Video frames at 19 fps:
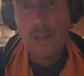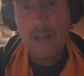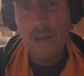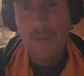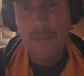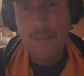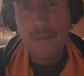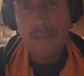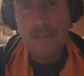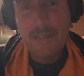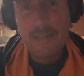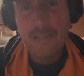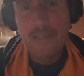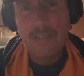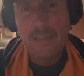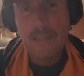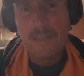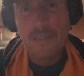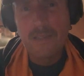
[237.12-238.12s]
I mean,
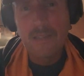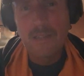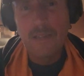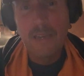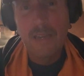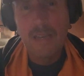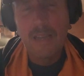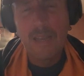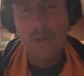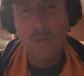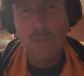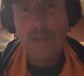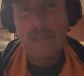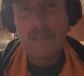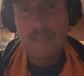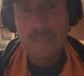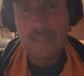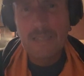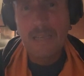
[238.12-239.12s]
he's in a way
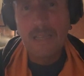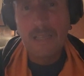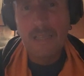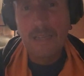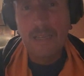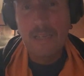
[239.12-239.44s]
he's trying